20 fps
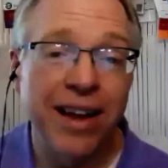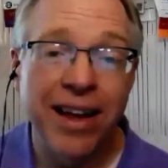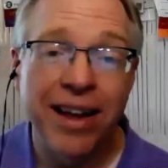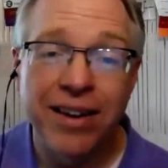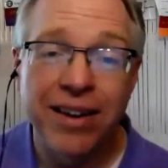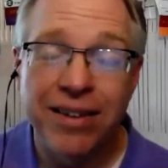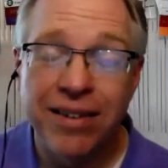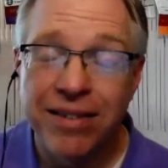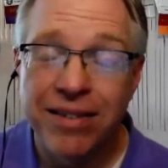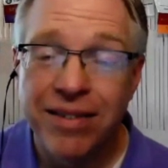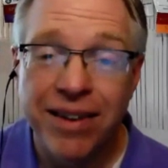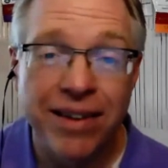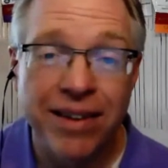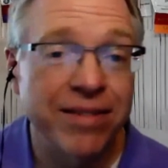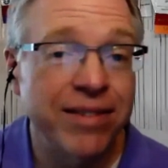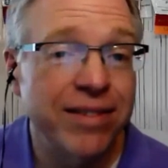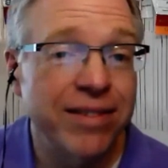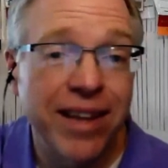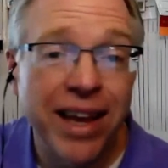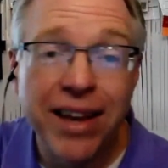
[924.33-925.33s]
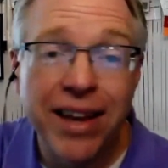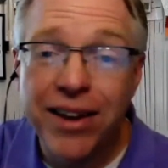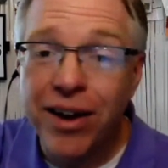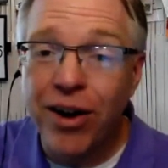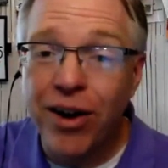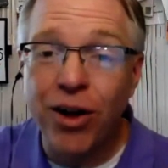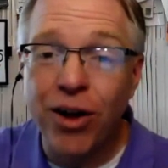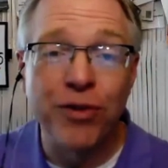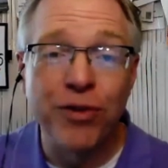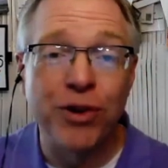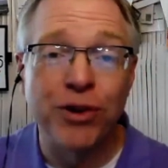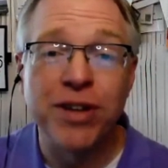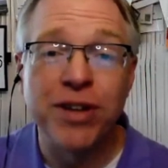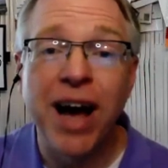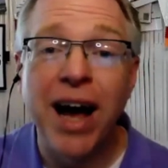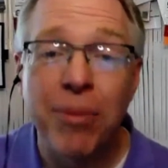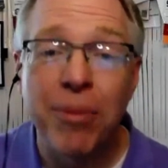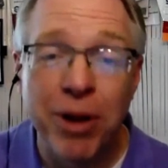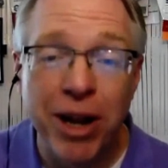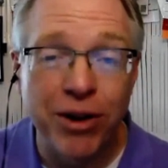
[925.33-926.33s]
and take all of your
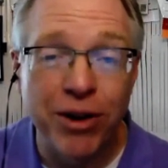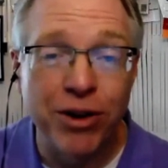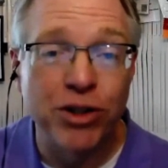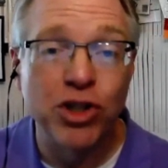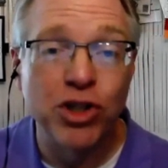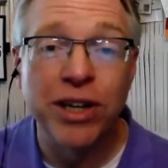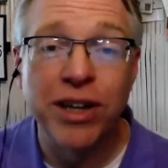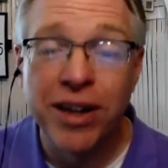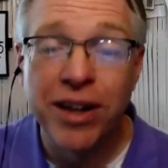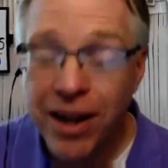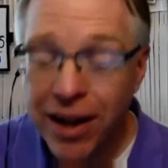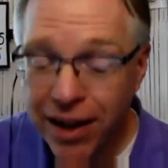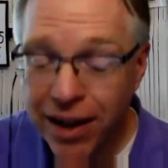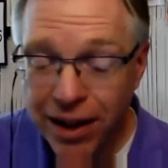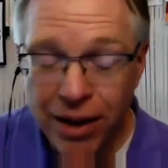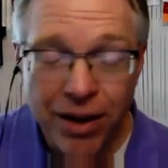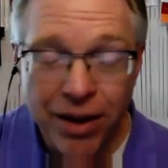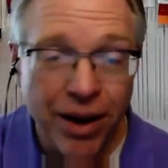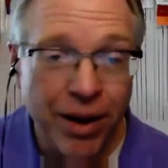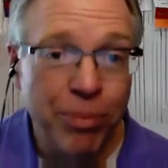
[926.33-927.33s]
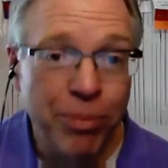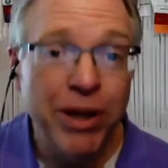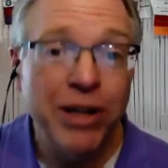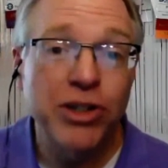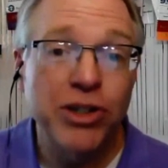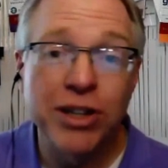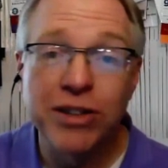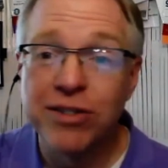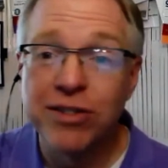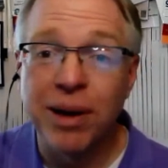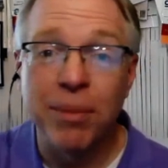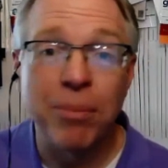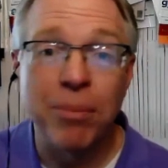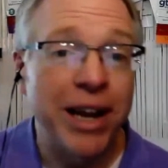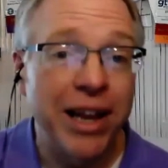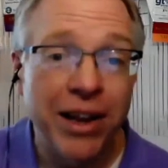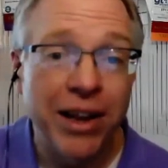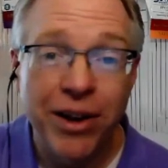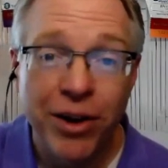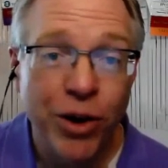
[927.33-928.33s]
time and energy pitching
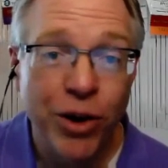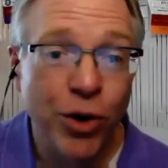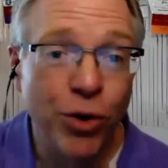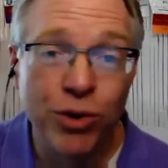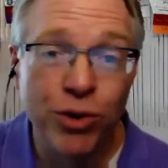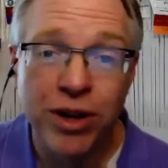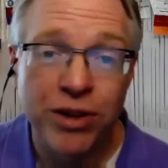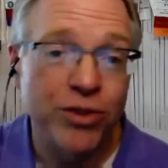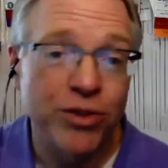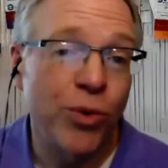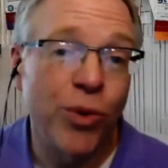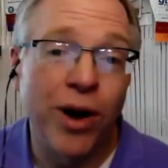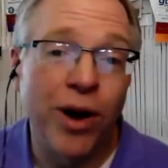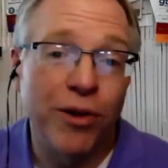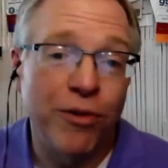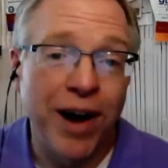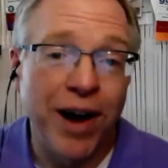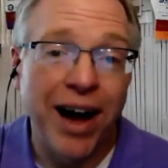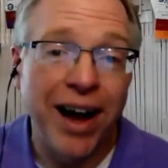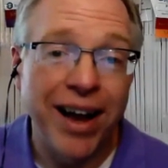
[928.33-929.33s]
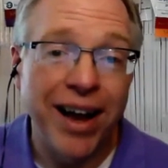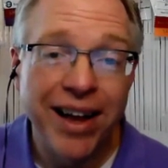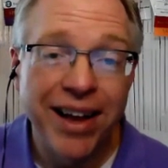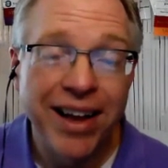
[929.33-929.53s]
somebody who doesn't qualify.